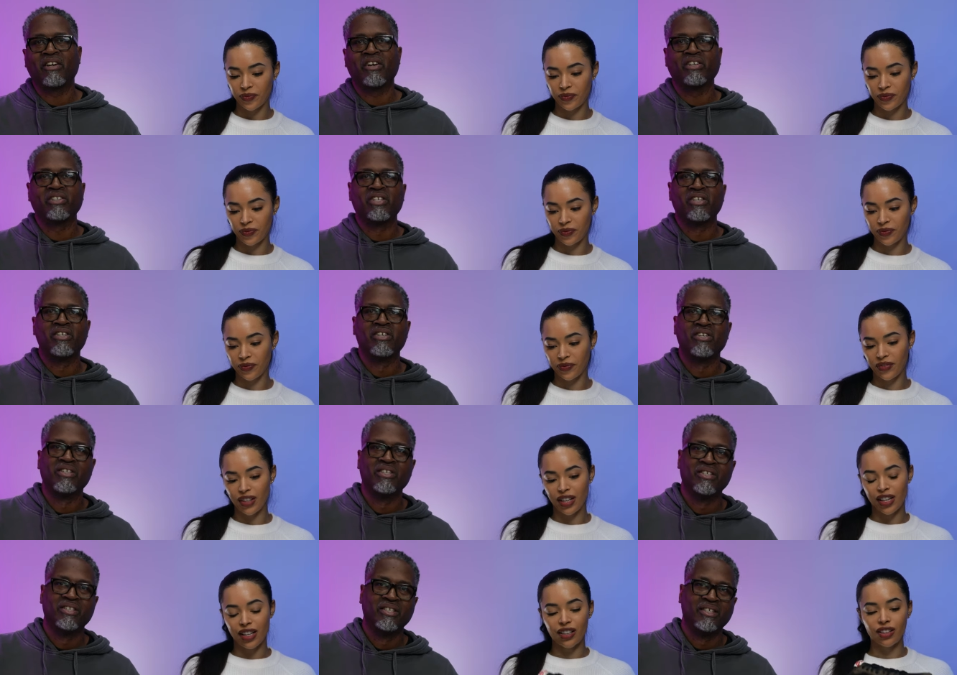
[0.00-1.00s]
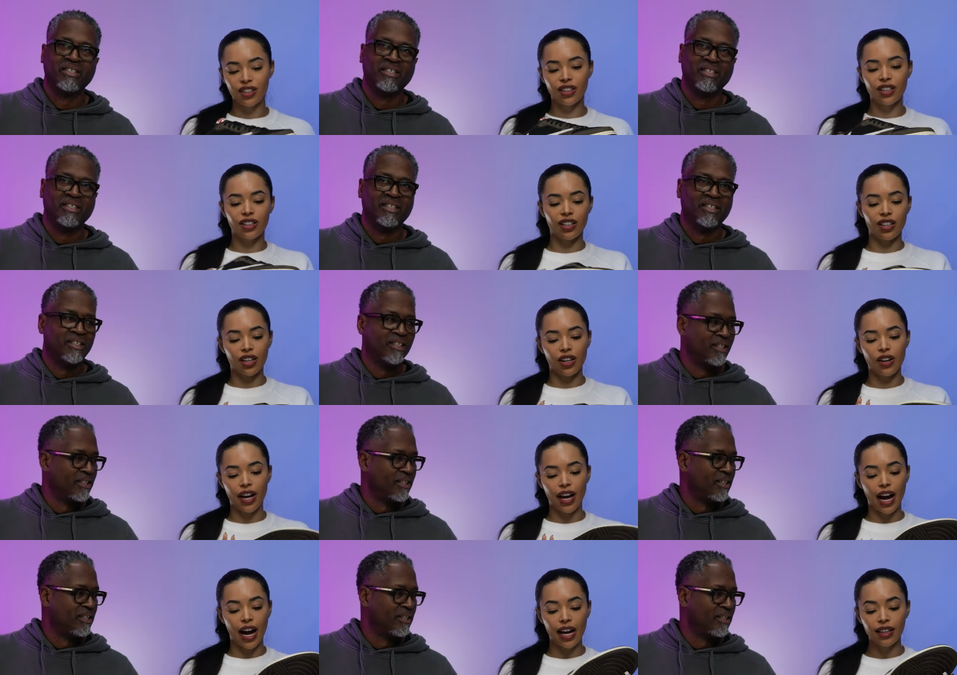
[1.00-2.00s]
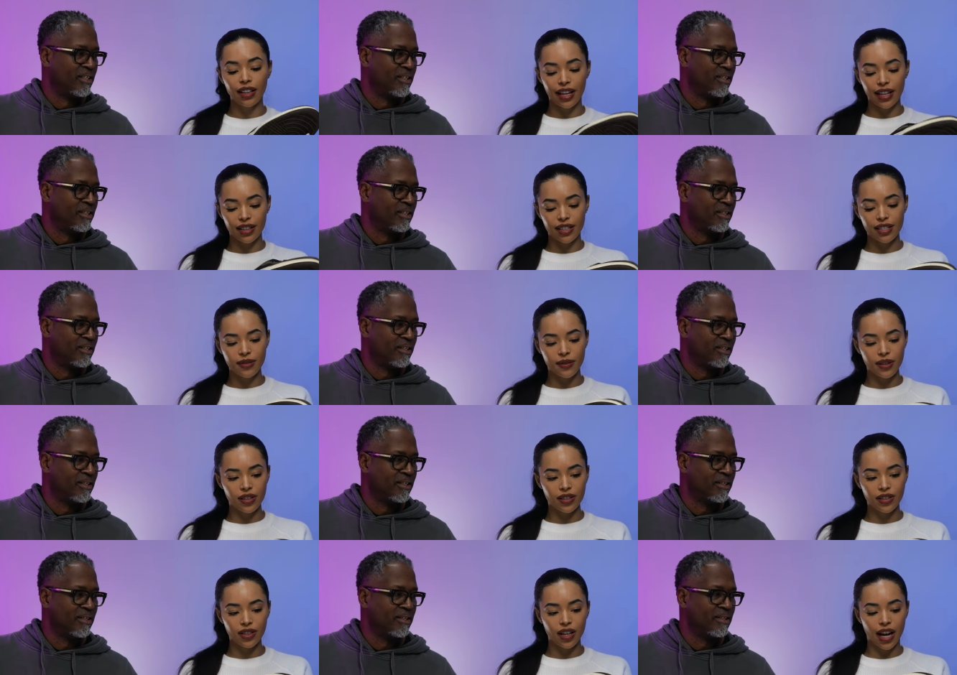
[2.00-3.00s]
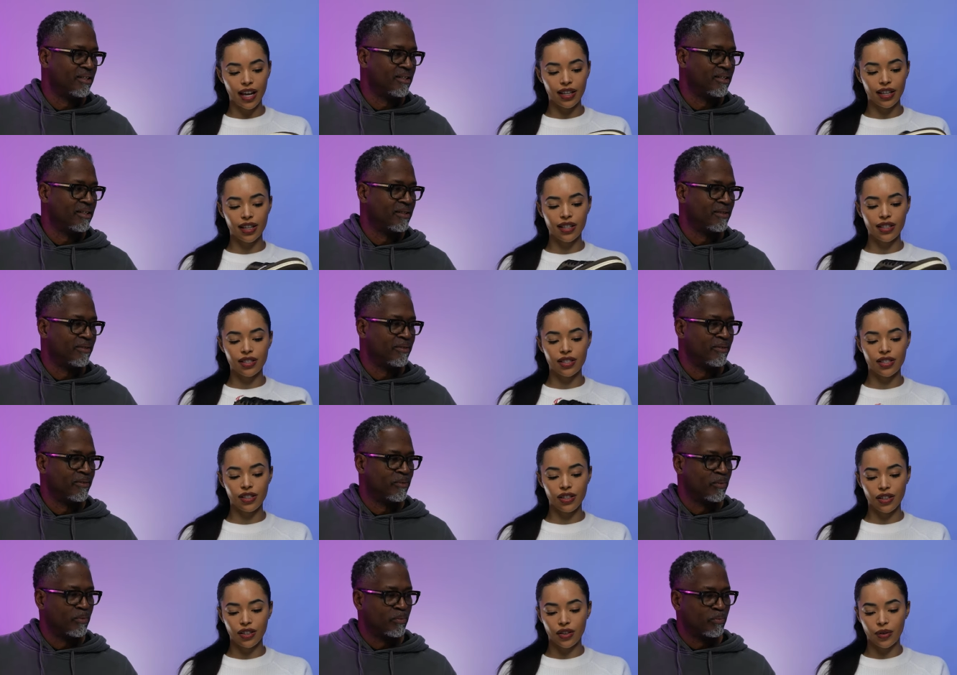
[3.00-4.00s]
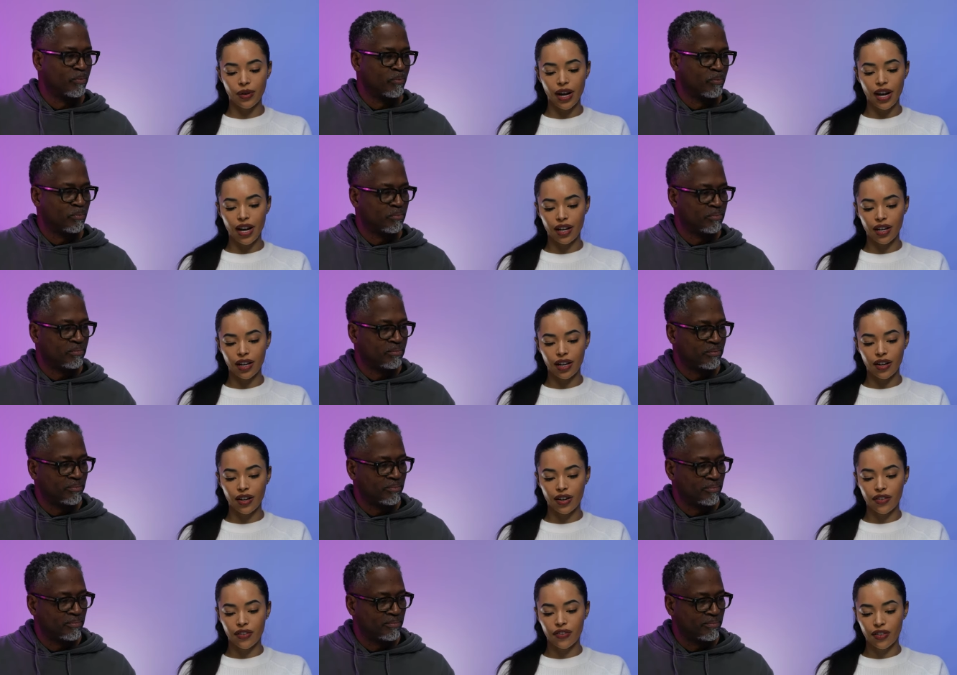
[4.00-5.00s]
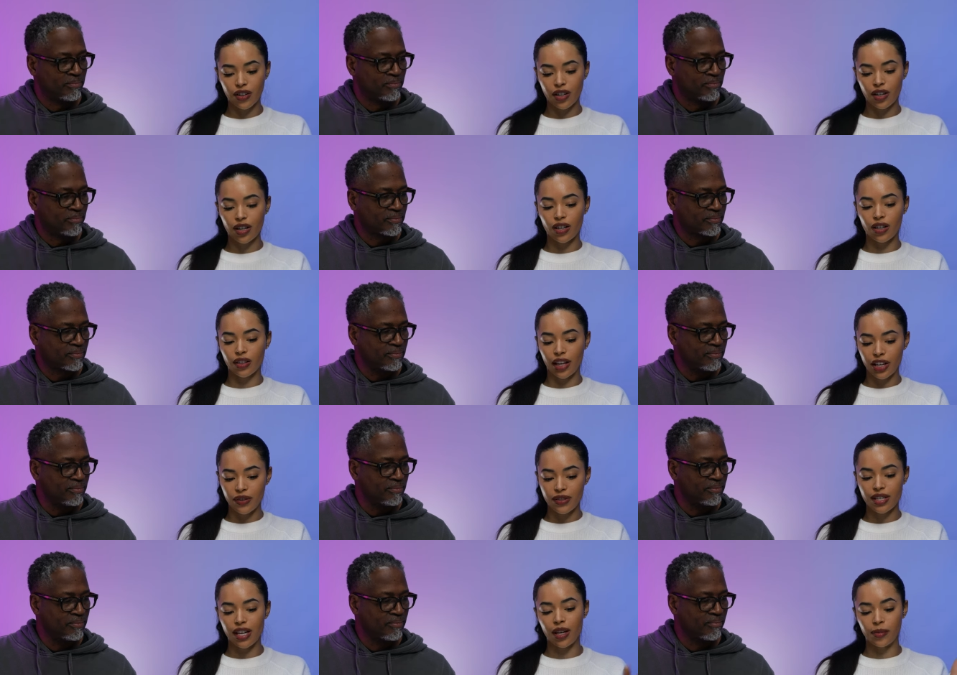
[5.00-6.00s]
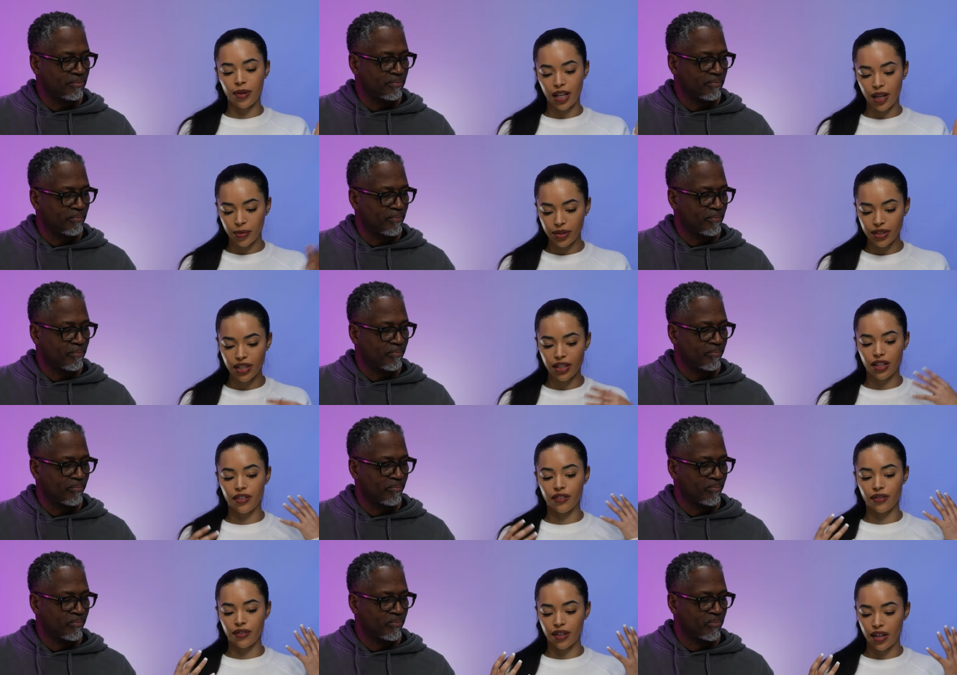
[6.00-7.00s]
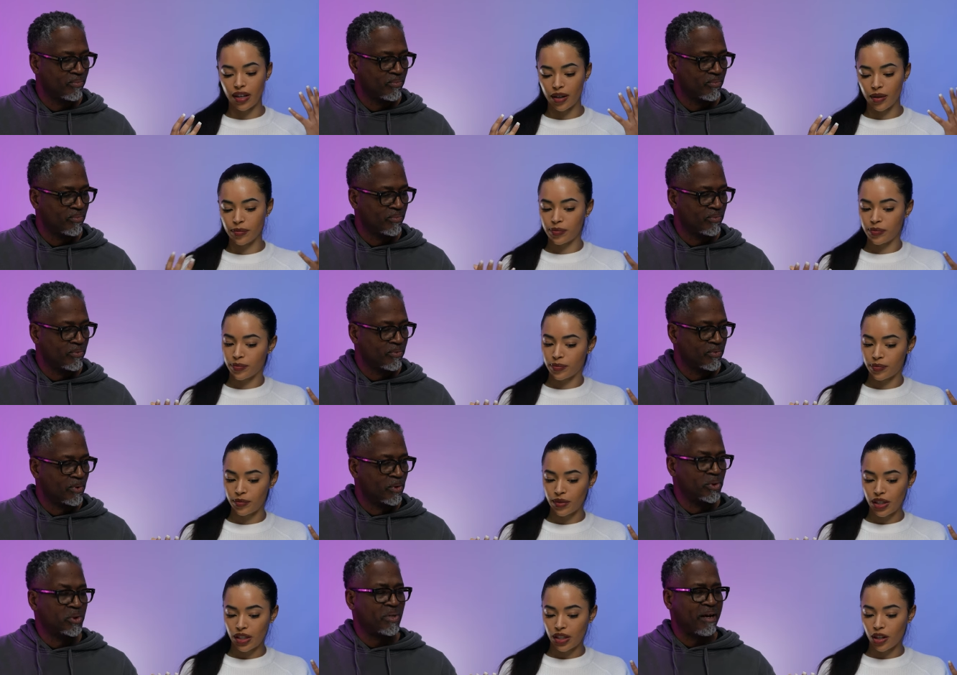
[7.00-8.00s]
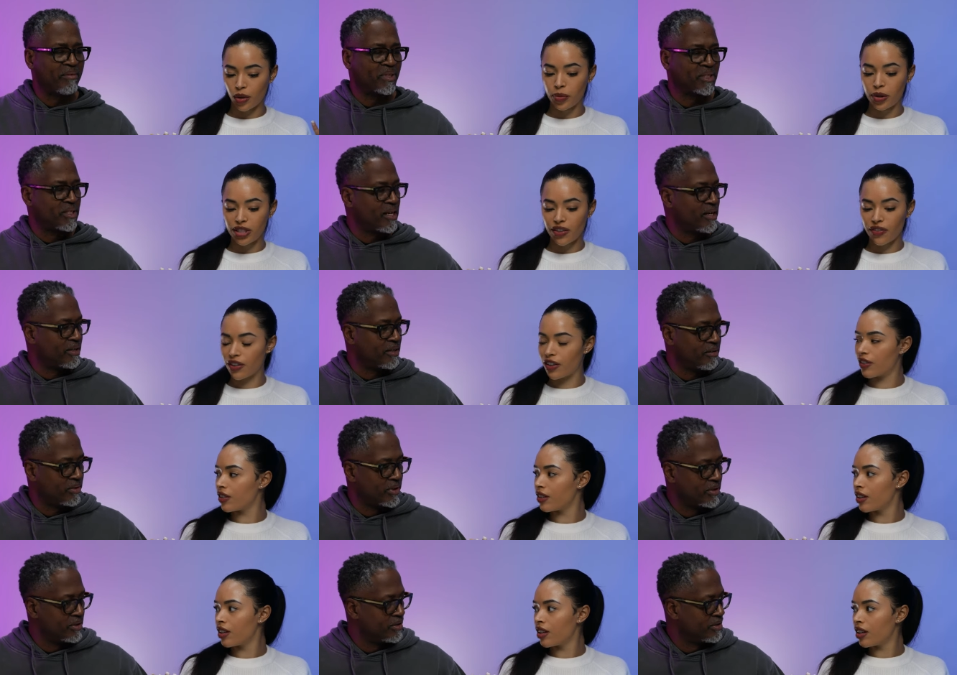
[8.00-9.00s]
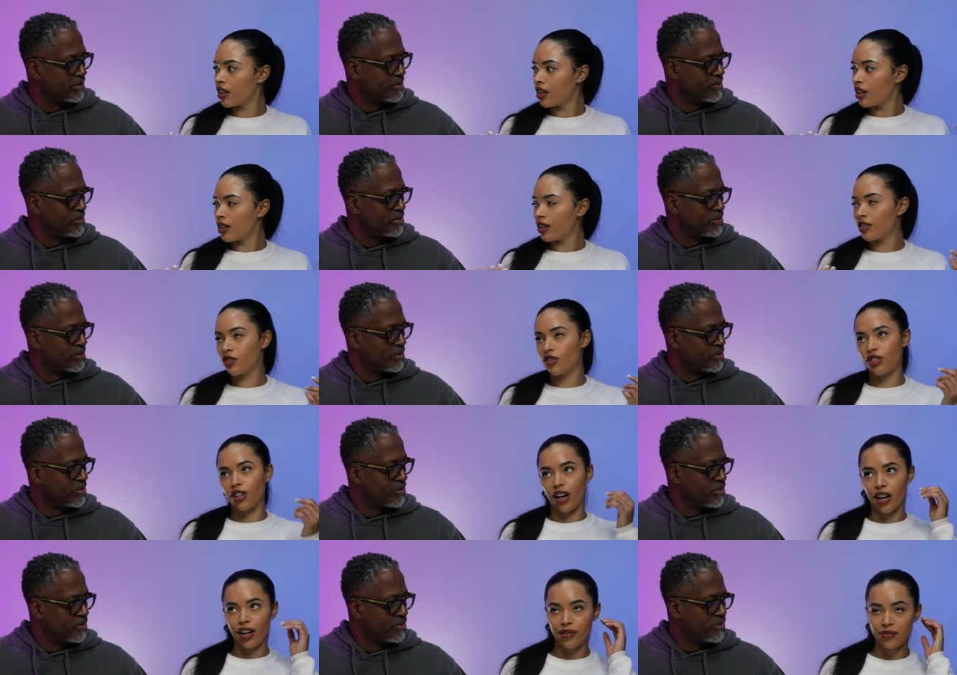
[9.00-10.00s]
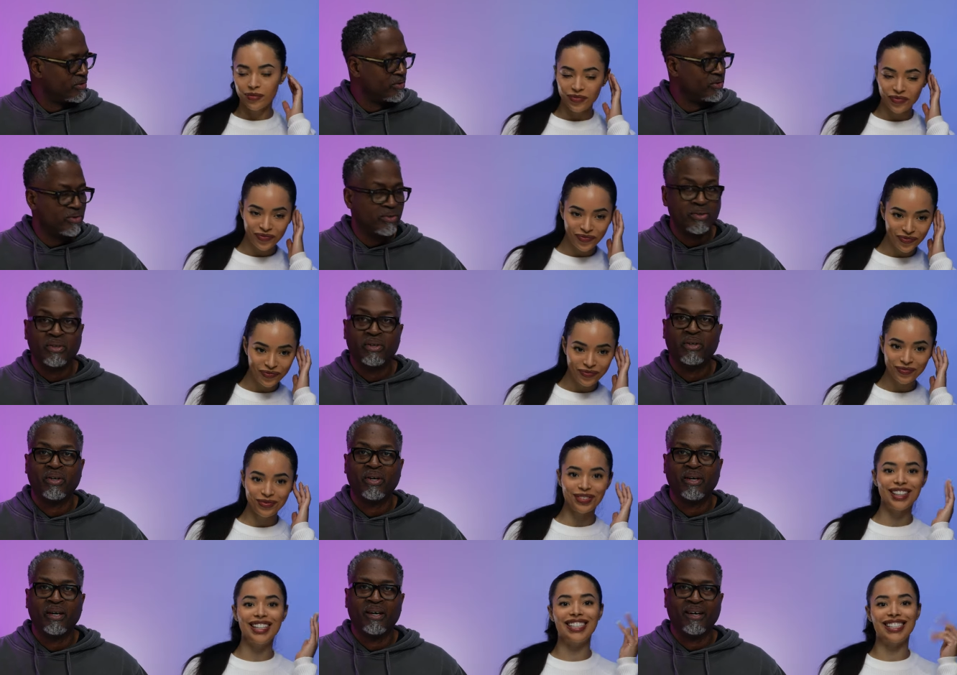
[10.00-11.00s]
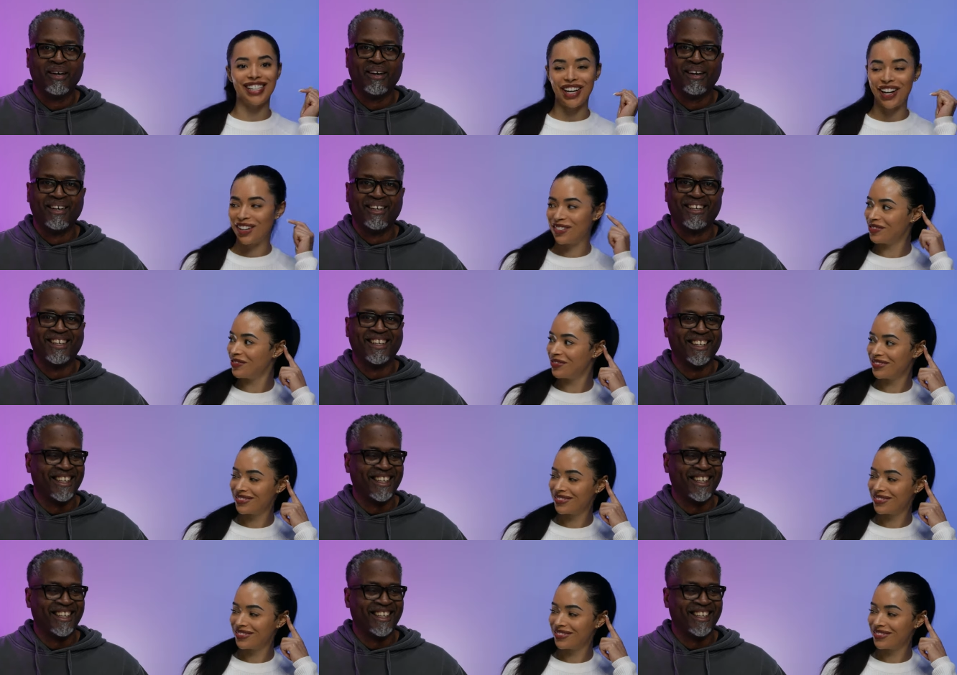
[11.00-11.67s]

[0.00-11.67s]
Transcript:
Speaker 1: girls.
Speaker 2: Look, look, look. Okay, I like this one. I think it's great for like you were saying, being able to. Um, Who's Travis you know, Scott anyway? Stop! Please stop.